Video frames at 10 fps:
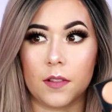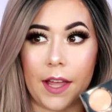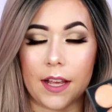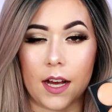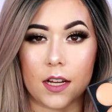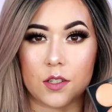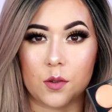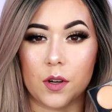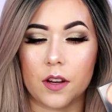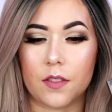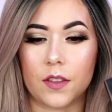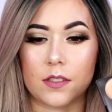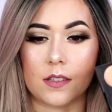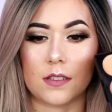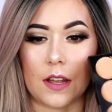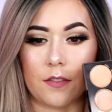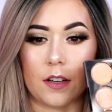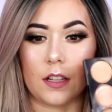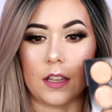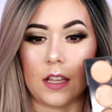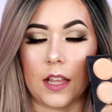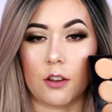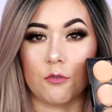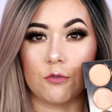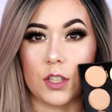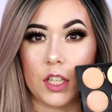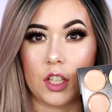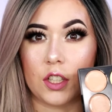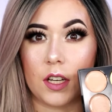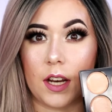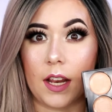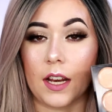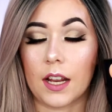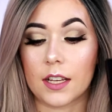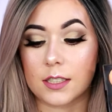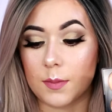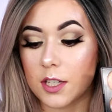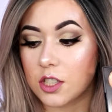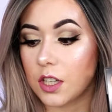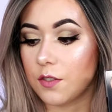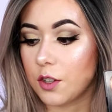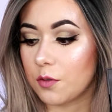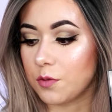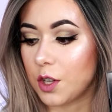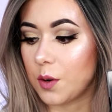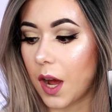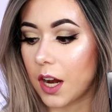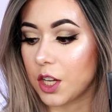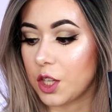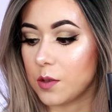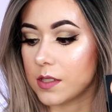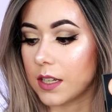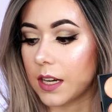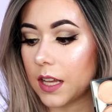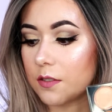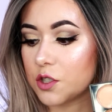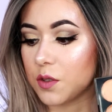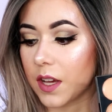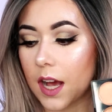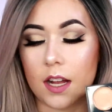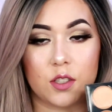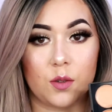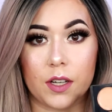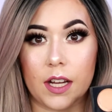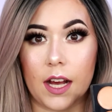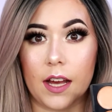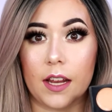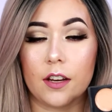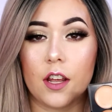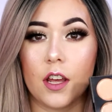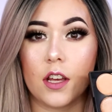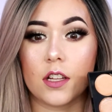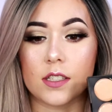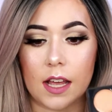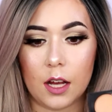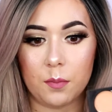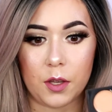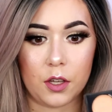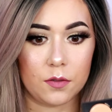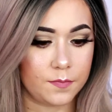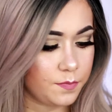light contour, this is definitely like really good, and especially if you don't know how to use it, it gives you the contouring guide to help you.